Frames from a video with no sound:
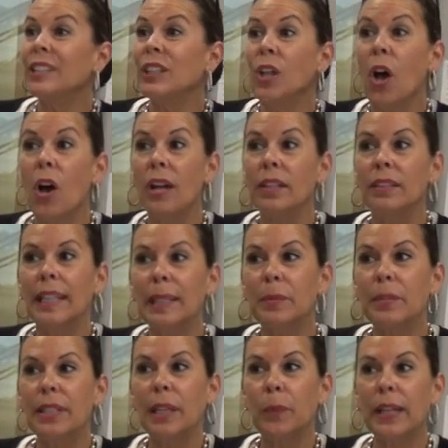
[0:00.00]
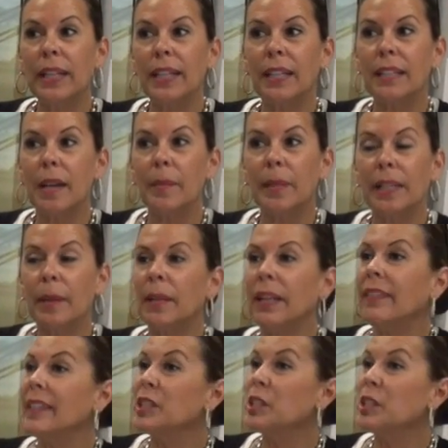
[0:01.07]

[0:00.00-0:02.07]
long Labor Day weekend coming up. Anything